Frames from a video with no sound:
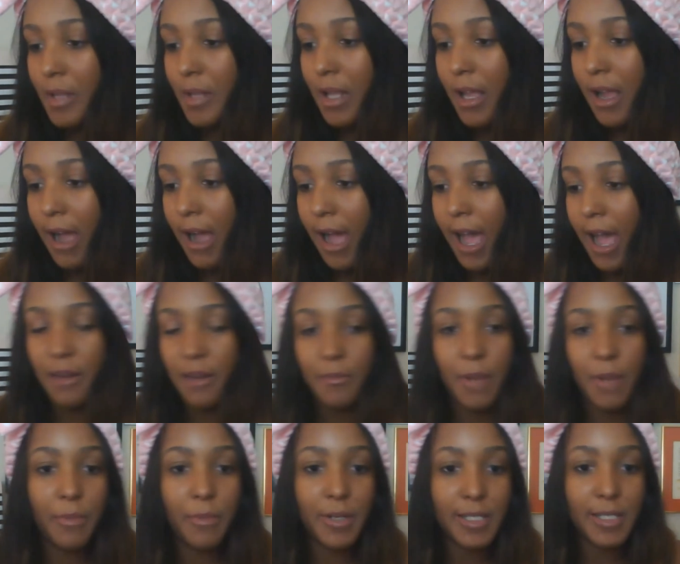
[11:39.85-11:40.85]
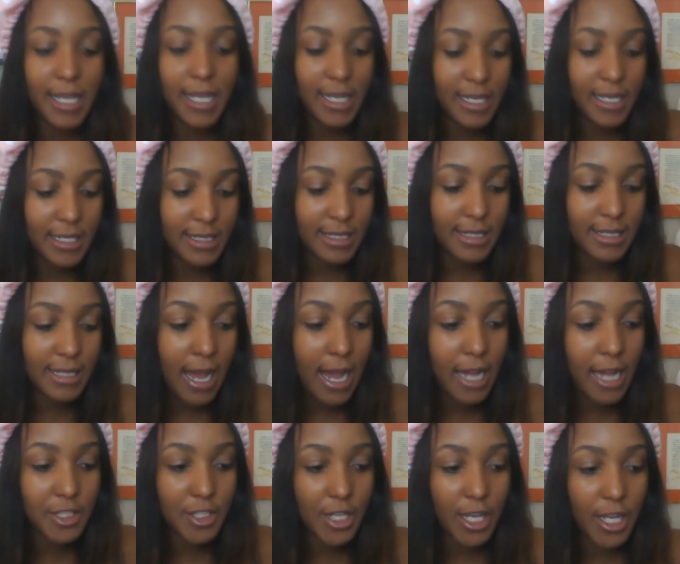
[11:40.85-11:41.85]
item number
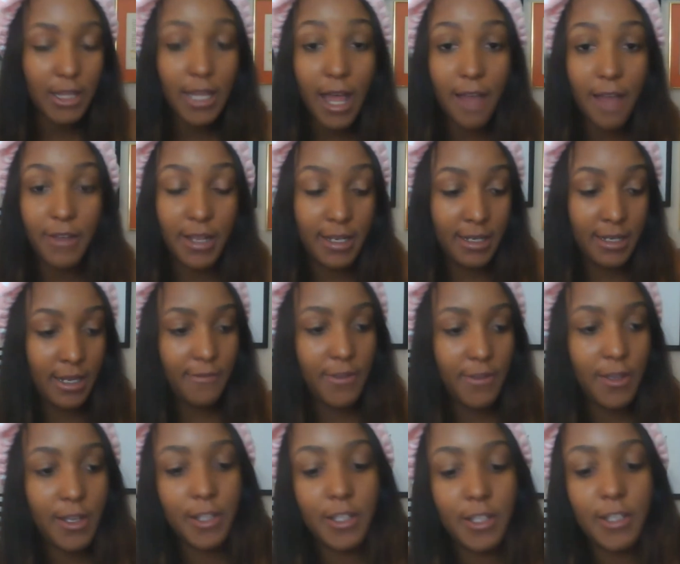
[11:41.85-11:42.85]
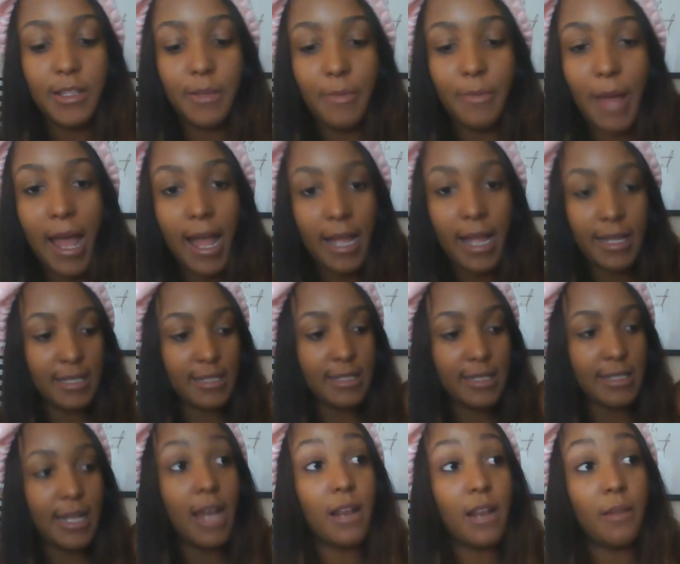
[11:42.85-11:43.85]
10/11. If you include the bag, this is
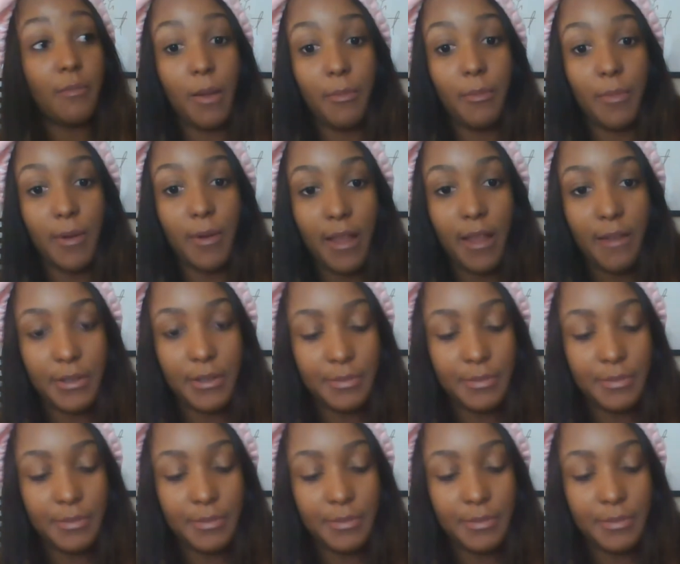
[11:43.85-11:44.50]
item number 11.